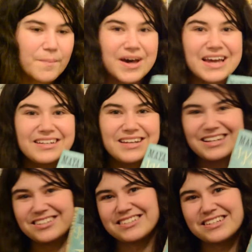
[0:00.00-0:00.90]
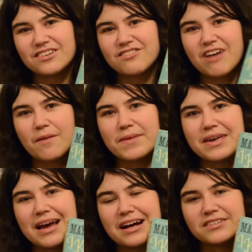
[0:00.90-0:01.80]
but it just didn't grab
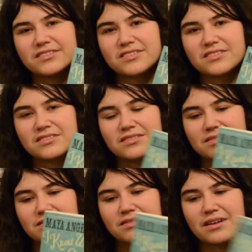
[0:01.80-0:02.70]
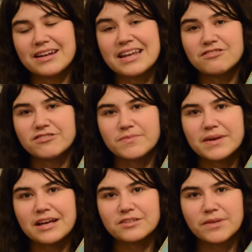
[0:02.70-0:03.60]
me as and interest
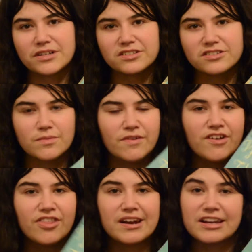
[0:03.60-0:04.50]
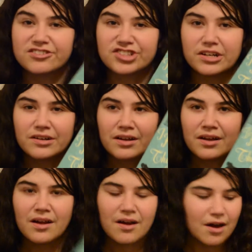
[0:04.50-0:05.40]
me as much as some of the other literature
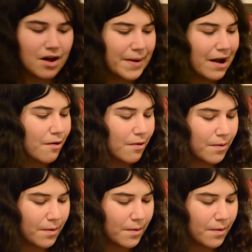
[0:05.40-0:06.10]
about